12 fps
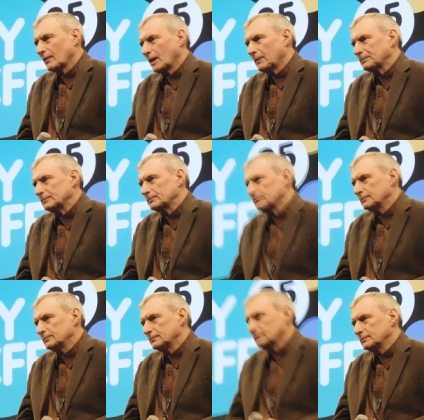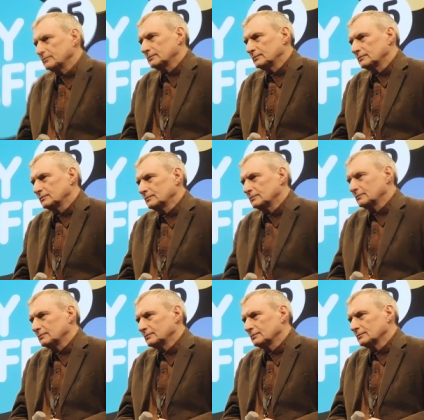How do you choose
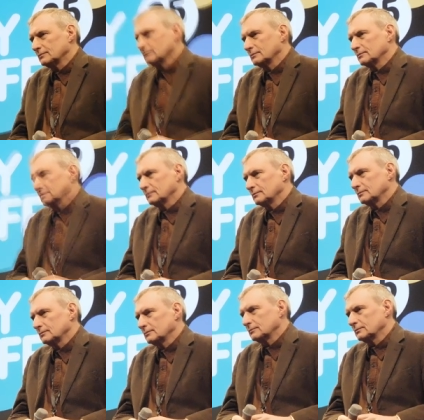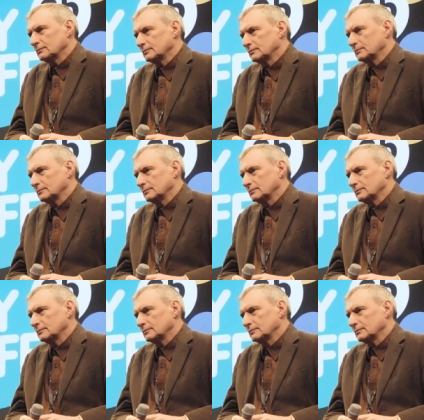like what they should say?